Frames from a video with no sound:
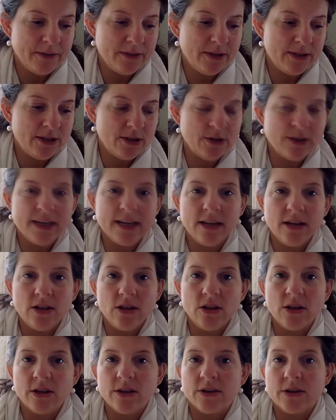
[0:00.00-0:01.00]
So take a
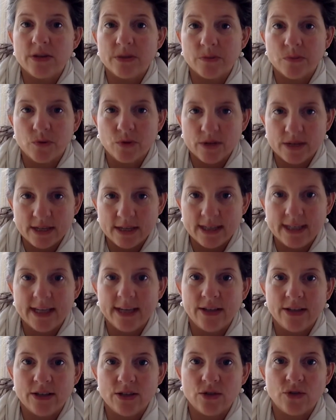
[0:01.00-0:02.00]
look. There's more
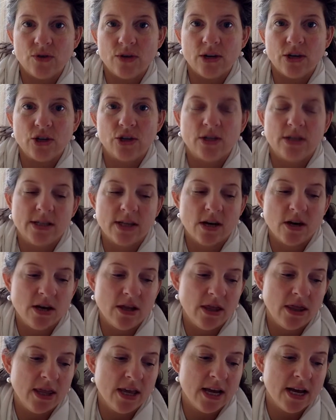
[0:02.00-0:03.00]
detailed instructions
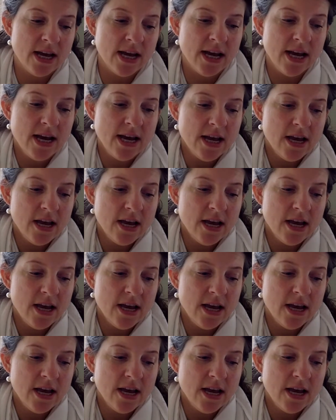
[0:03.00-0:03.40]
on the